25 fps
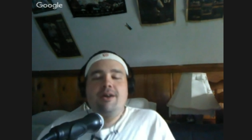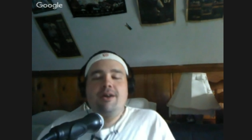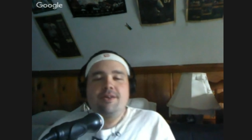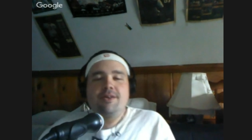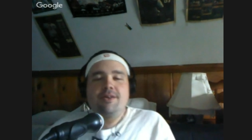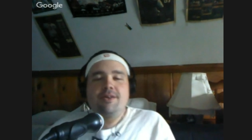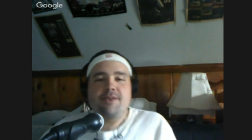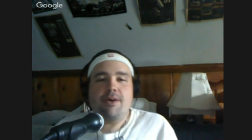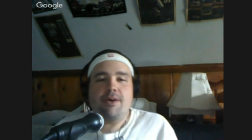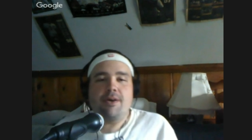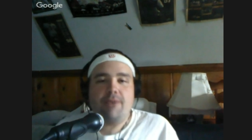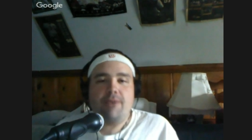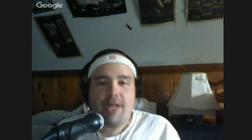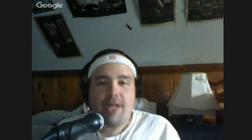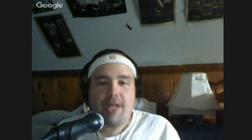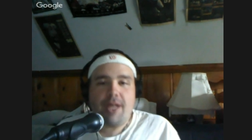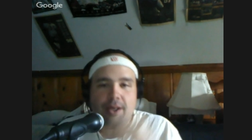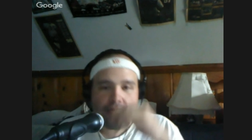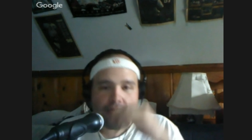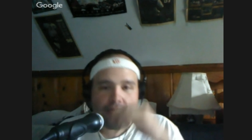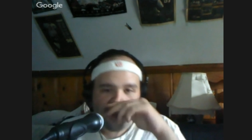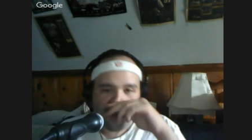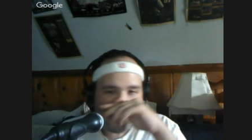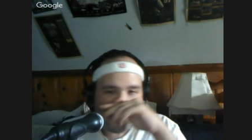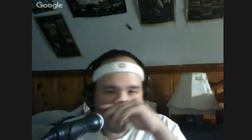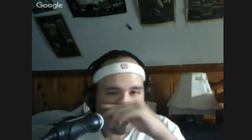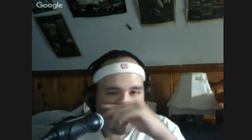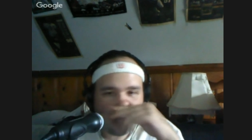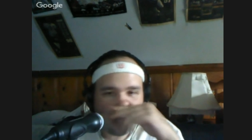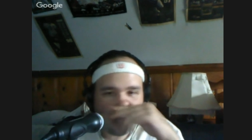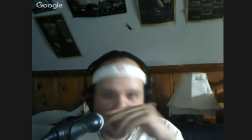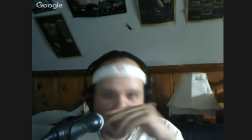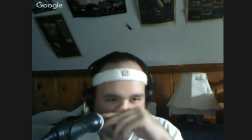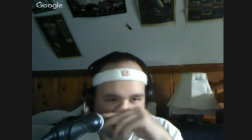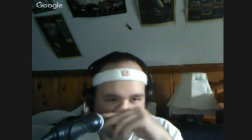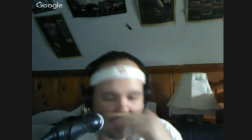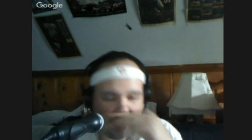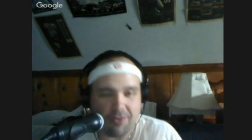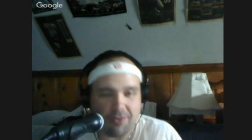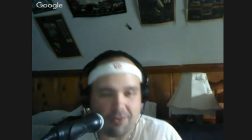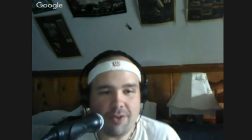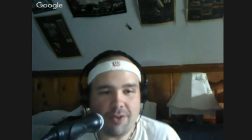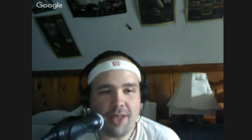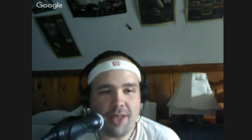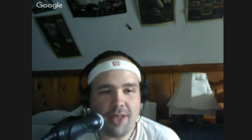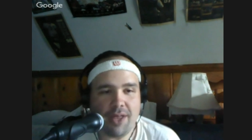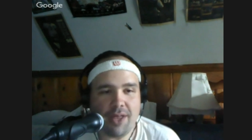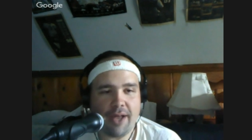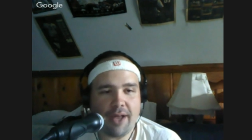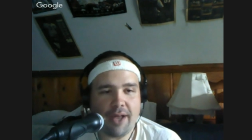So now, after
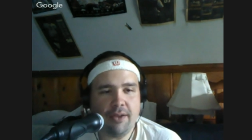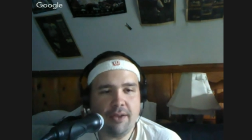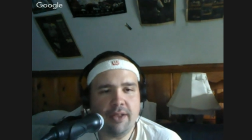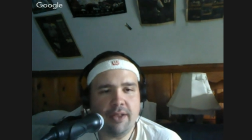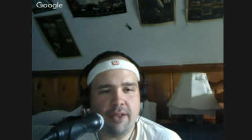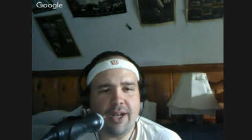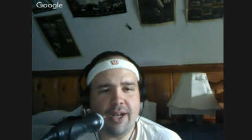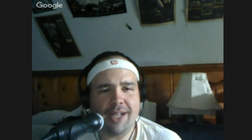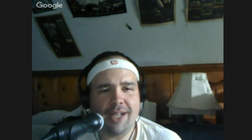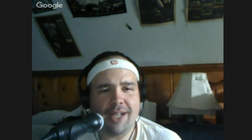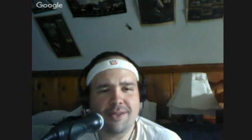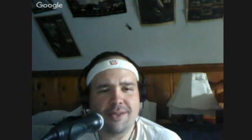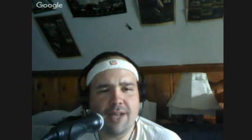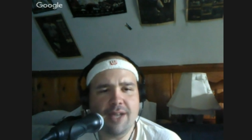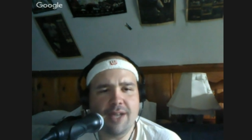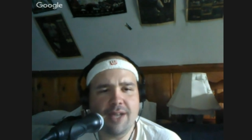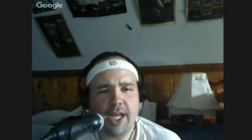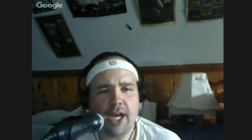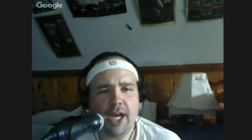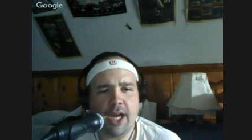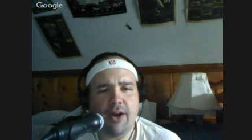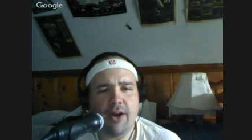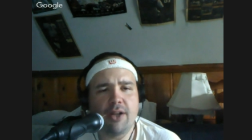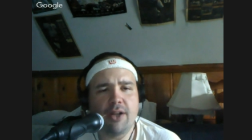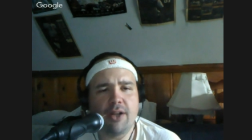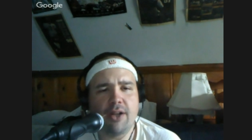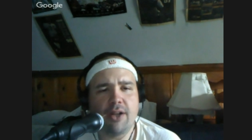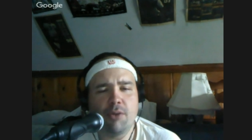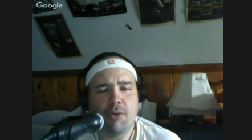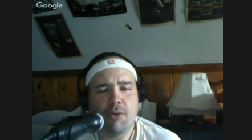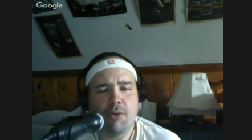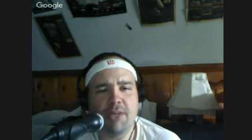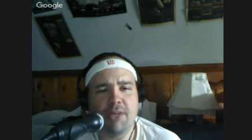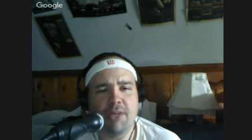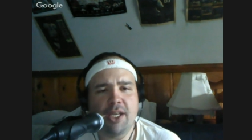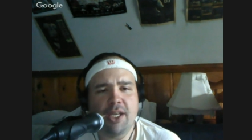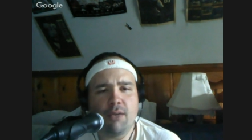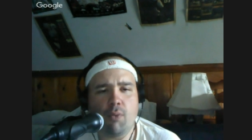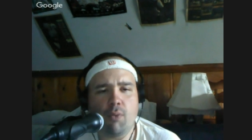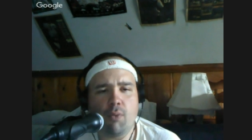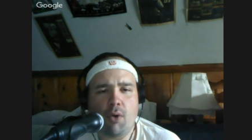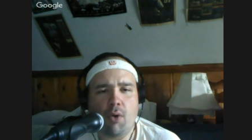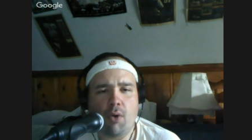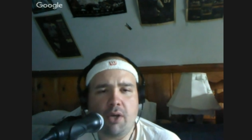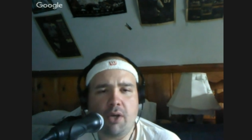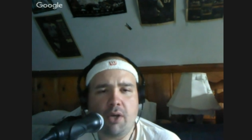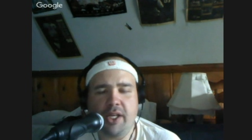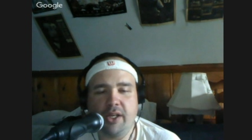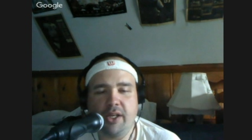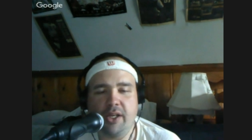that, the next day, Harry and Lloyd begin
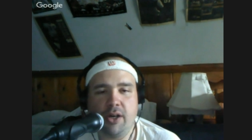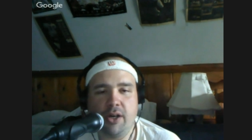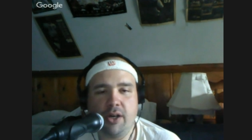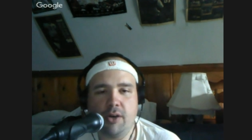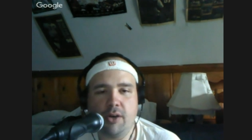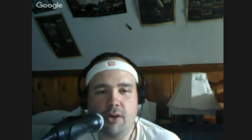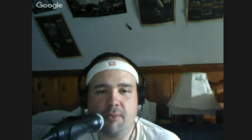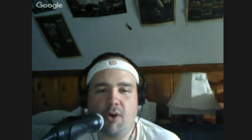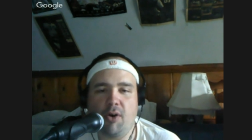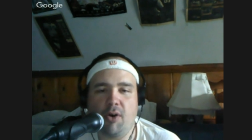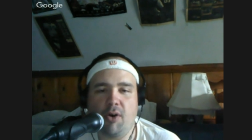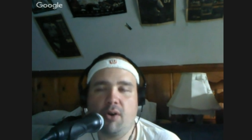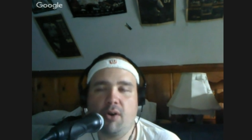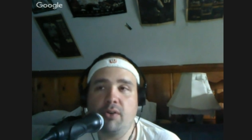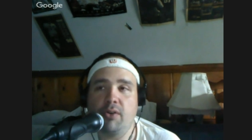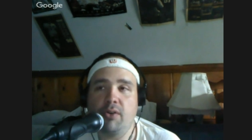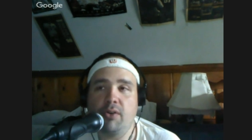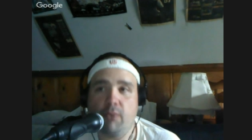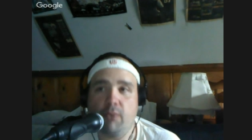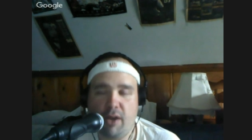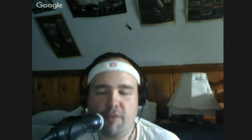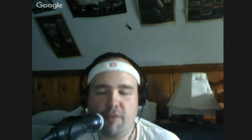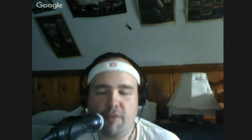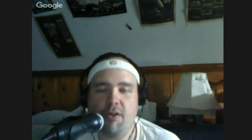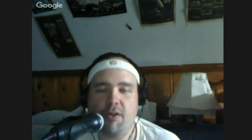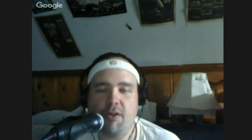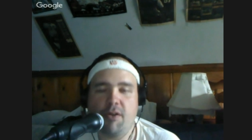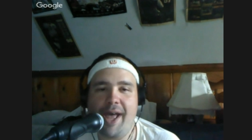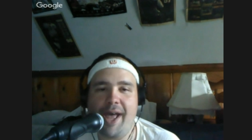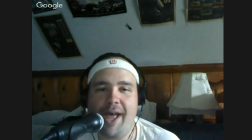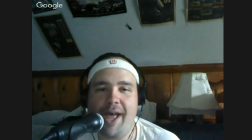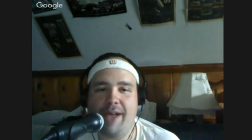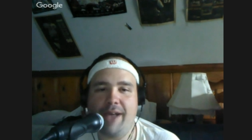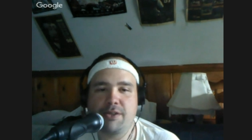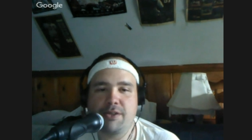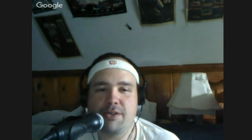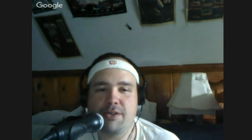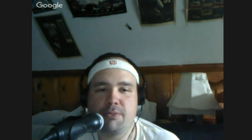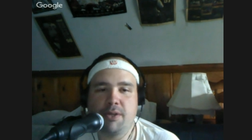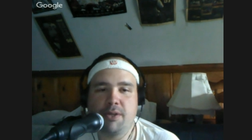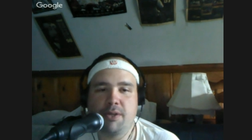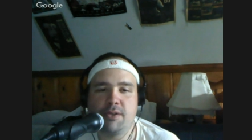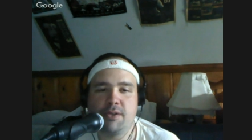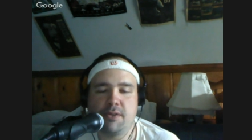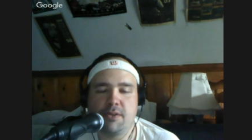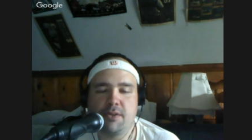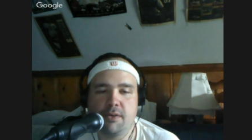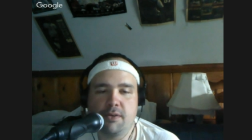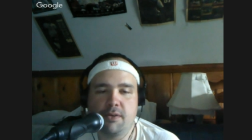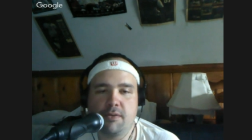walking home, all the way from Aspen
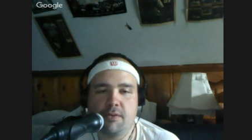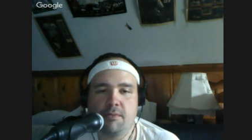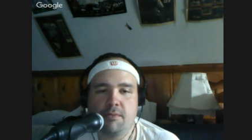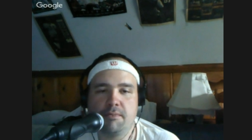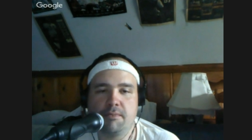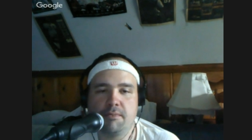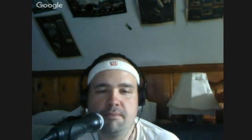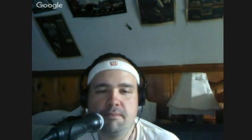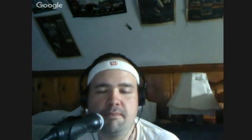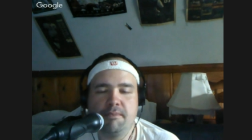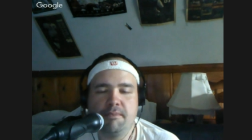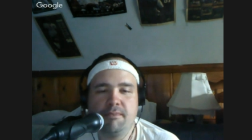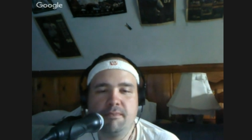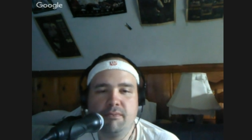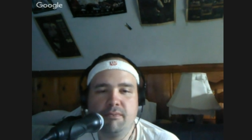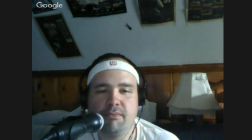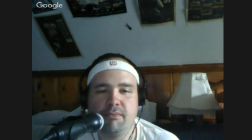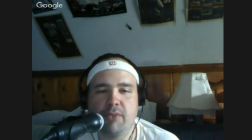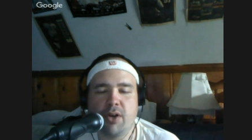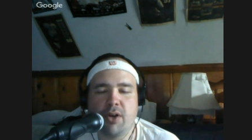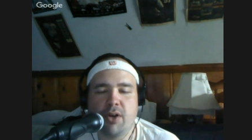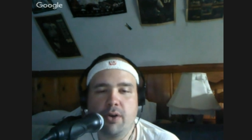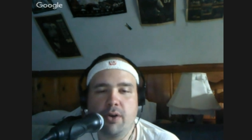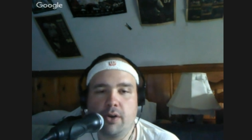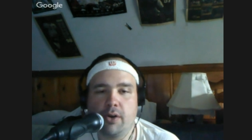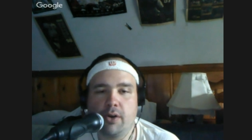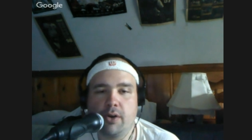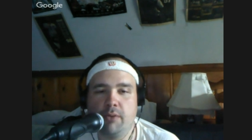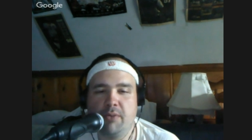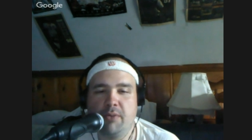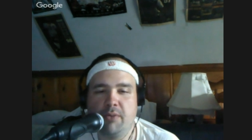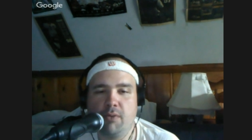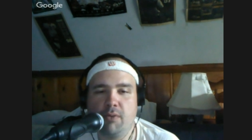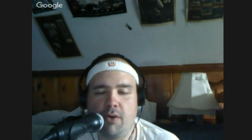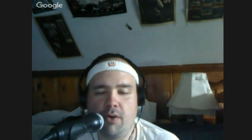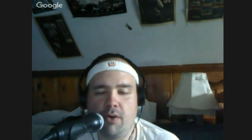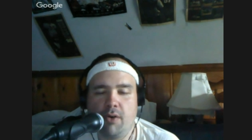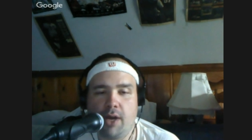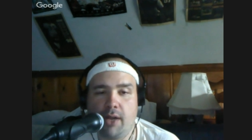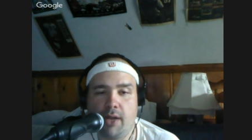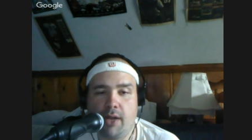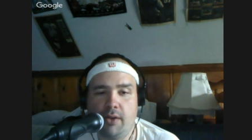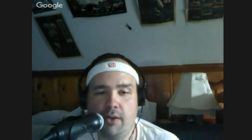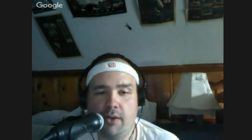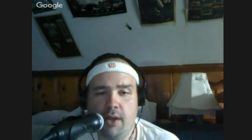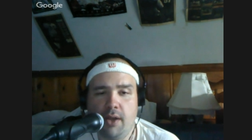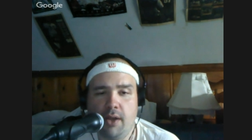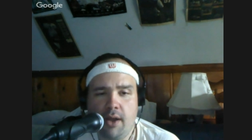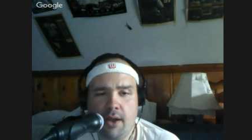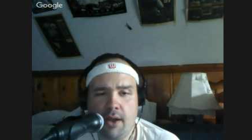to their home in Rhode Island.